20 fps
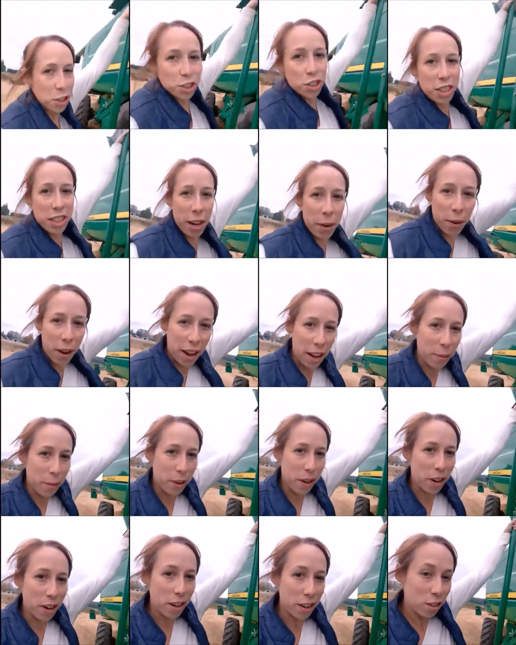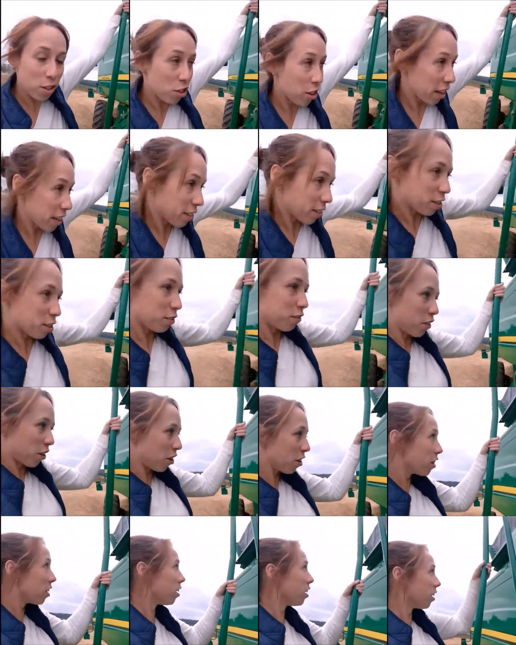just how high we are. I'll try not to
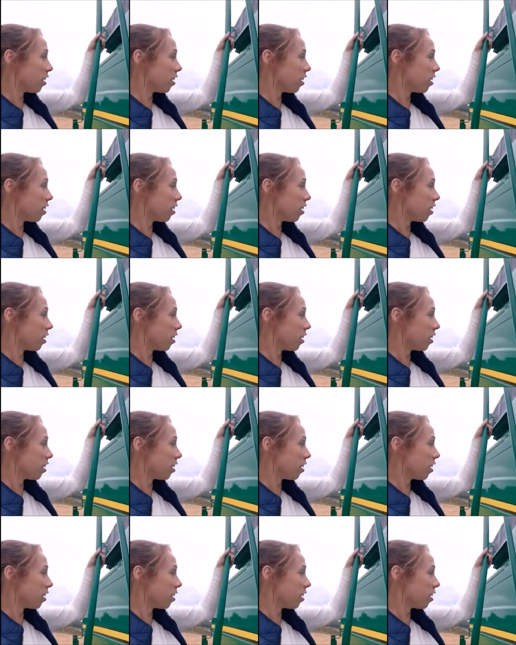fall.